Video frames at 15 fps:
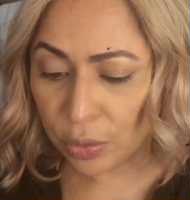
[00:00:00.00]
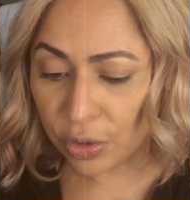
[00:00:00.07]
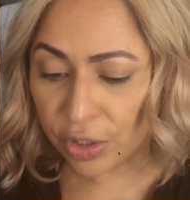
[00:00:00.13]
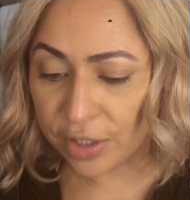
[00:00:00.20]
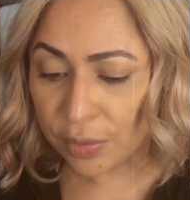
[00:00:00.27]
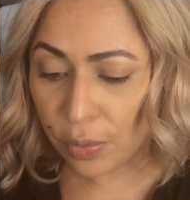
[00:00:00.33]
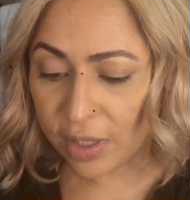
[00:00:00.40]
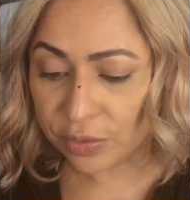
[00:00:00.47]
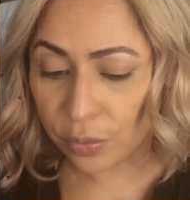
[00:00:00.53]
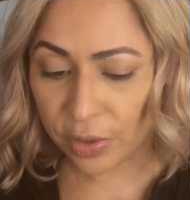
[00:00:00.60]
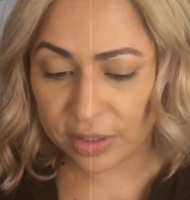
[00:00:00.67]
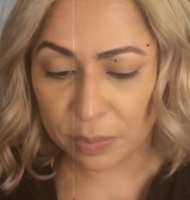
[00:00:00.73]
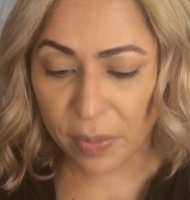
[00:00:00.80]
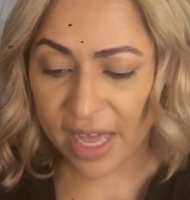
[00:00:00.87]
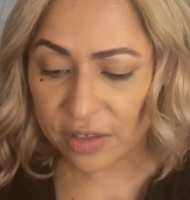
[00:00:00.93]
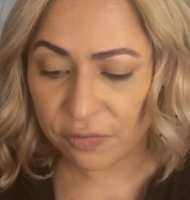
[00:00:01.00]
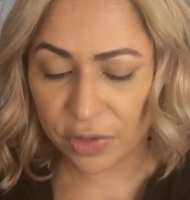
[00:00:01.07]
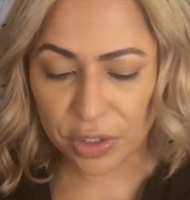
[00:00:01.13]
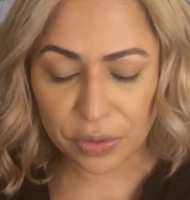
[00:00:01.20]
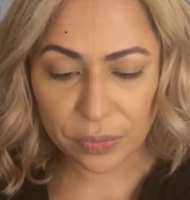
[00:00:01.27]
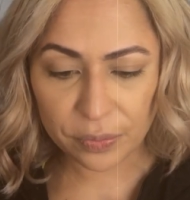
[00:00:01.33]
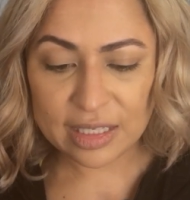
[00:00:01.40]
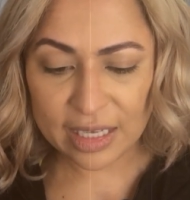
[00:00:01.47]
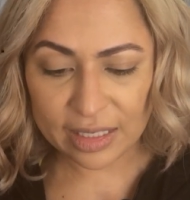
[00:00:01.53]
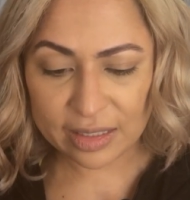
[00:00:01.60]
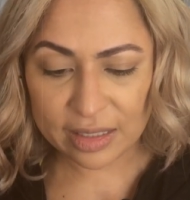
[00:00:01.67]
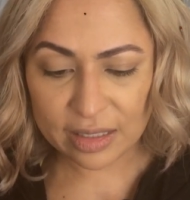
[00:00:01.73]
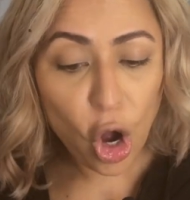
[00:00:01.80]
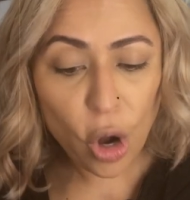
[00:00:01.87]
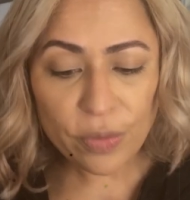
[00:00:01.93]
to learn what works best for you. 6.